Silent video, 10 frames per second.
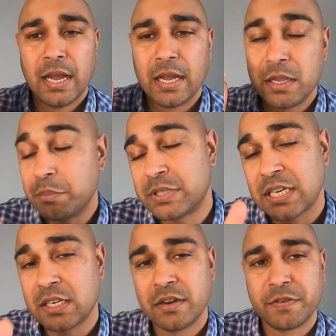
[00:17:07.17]
In
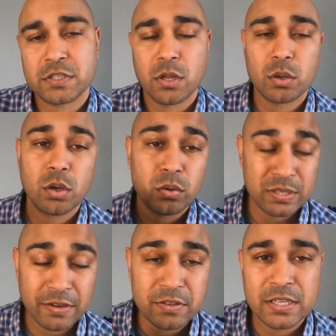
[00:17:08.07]
particular, if it's logo,
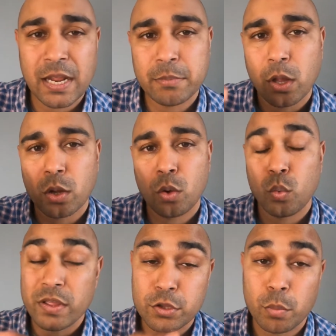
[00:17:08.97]
give it the name logo
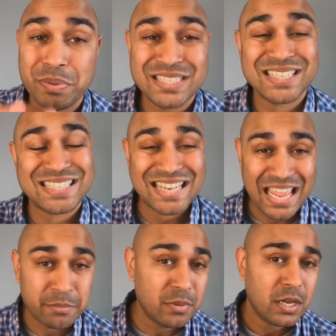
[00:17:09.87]
with your business
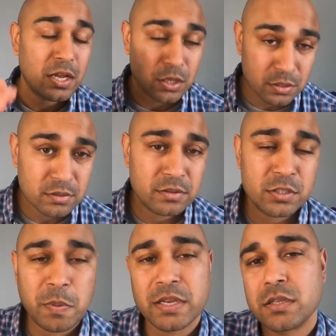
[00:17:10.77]
name,
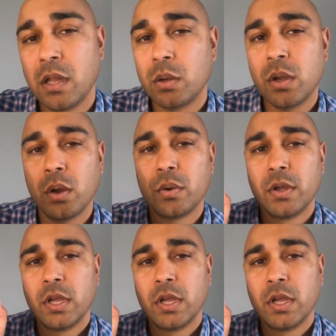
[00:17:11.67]
space logo.